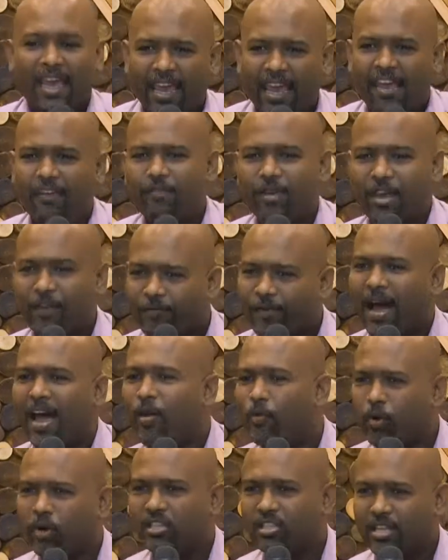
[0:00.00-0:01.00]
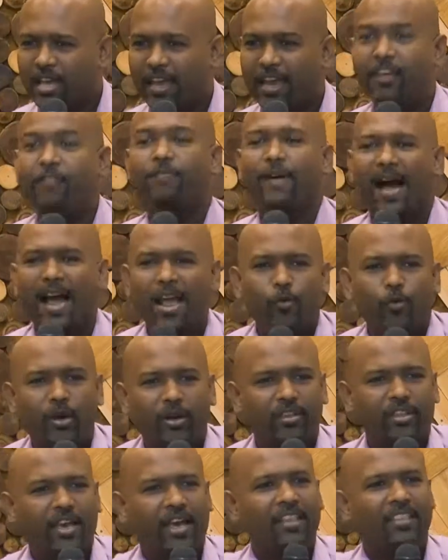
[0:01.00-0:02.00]
if, if I was there, if I were
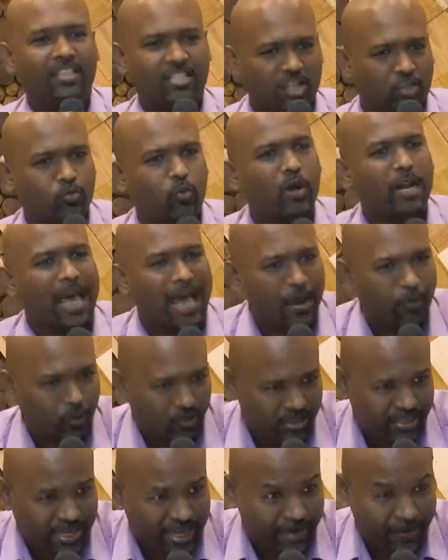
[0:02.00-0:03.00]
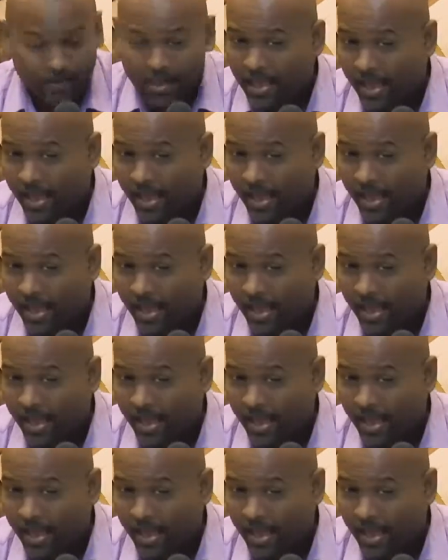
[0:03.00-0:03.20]
there, this is what I would tell.